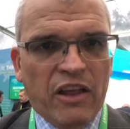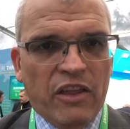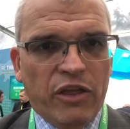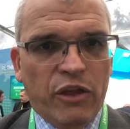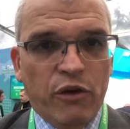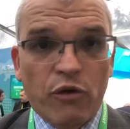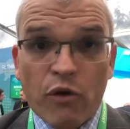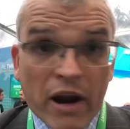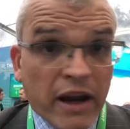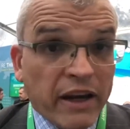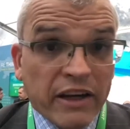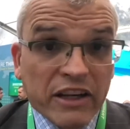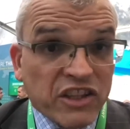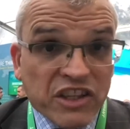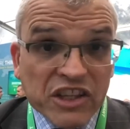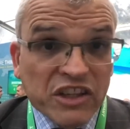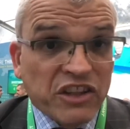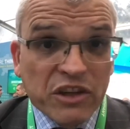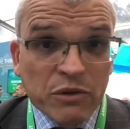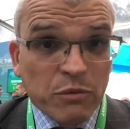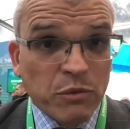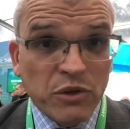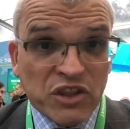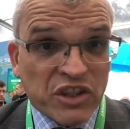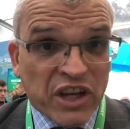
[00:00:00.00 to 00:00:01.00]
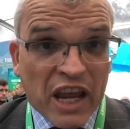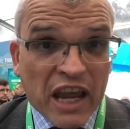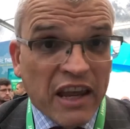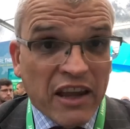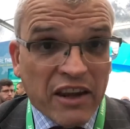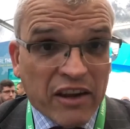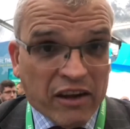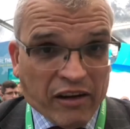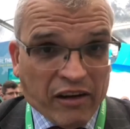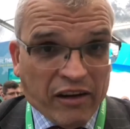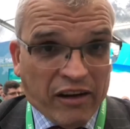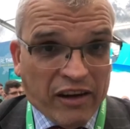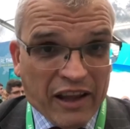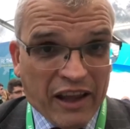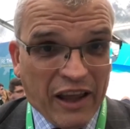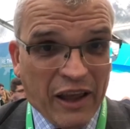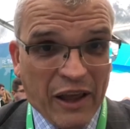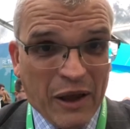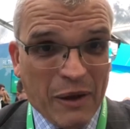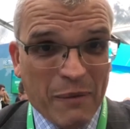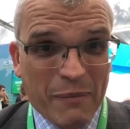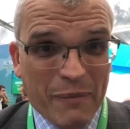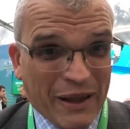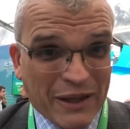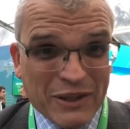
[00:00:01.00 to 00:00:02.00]
The right decision was taken.
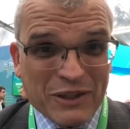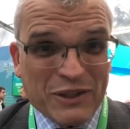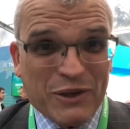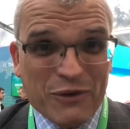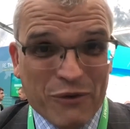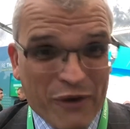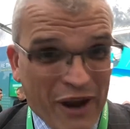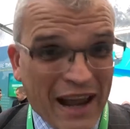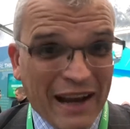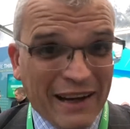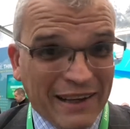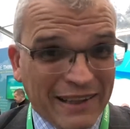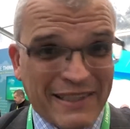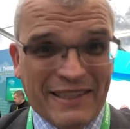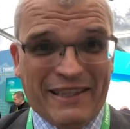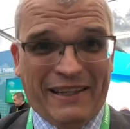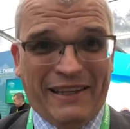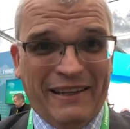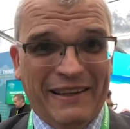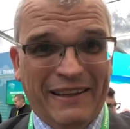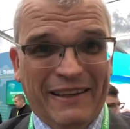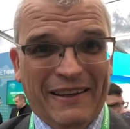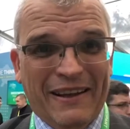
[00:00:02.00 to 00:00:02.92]
That's the reality.